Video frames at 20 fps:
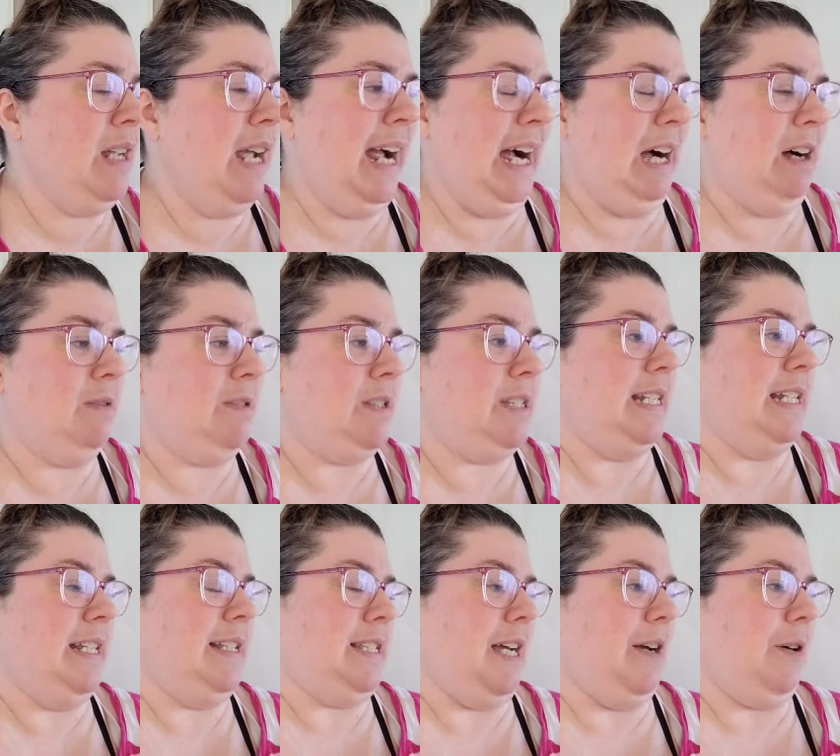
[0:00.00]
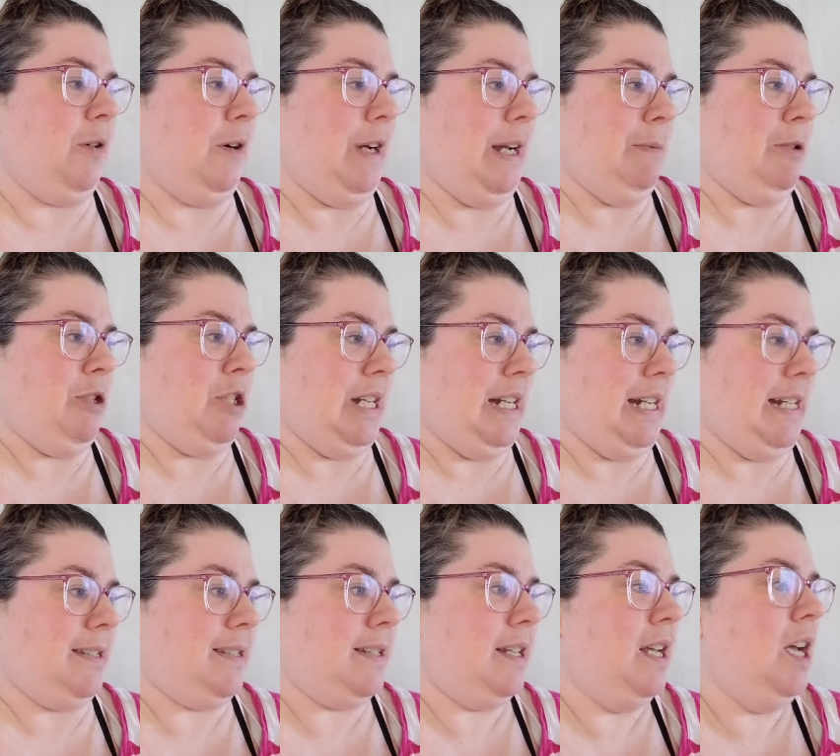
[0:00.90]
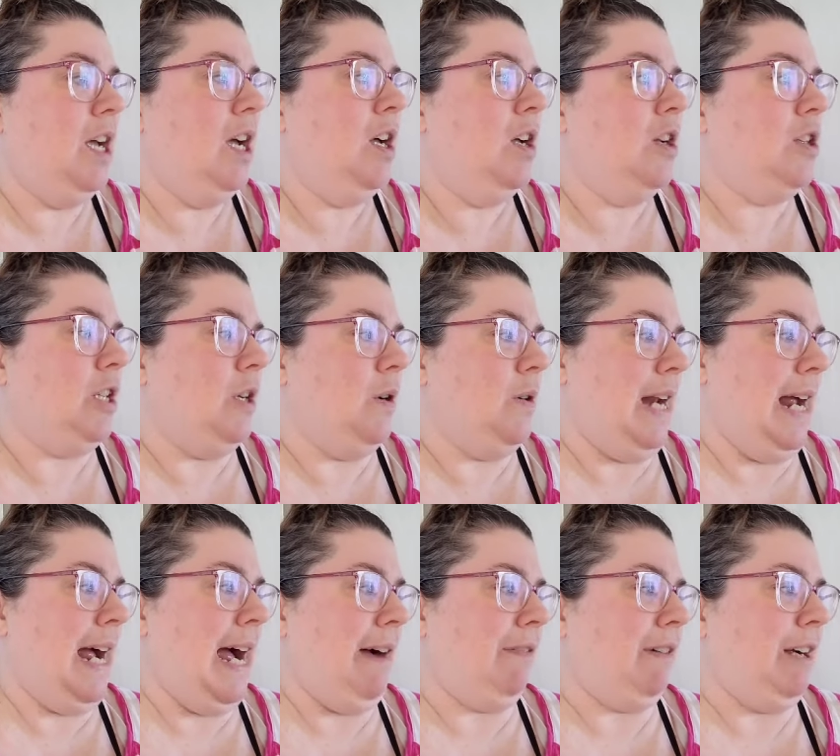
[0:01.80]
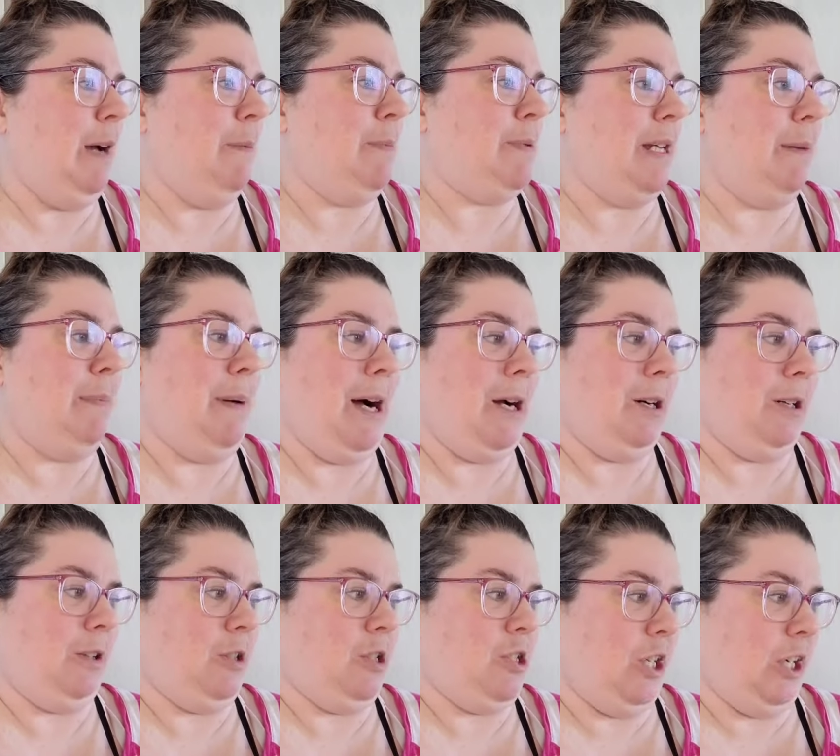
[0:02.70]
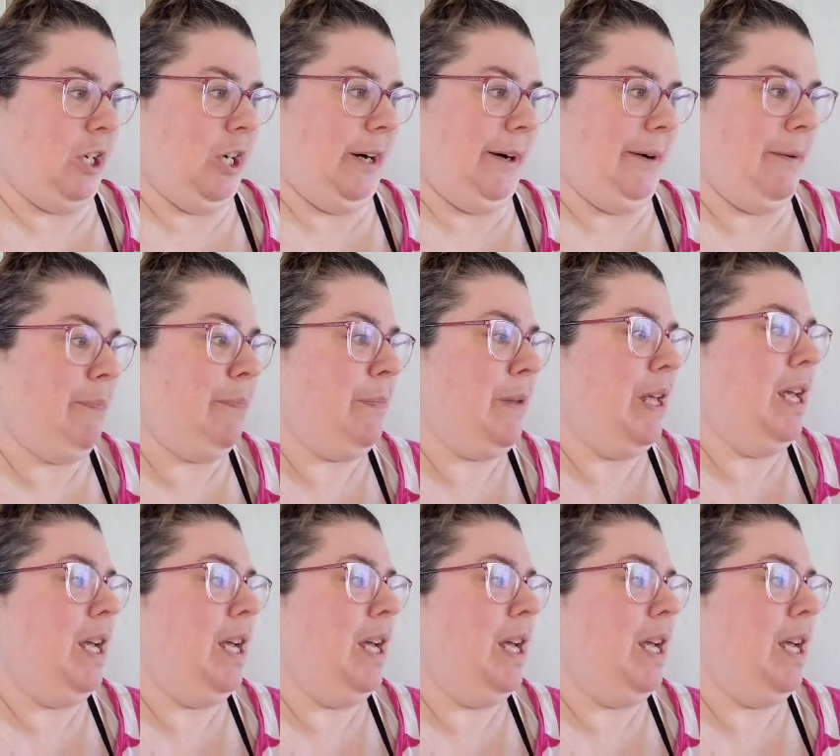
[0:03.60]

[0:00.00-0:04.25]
ounces of cream cheese, two and a half cups of powdered sugar,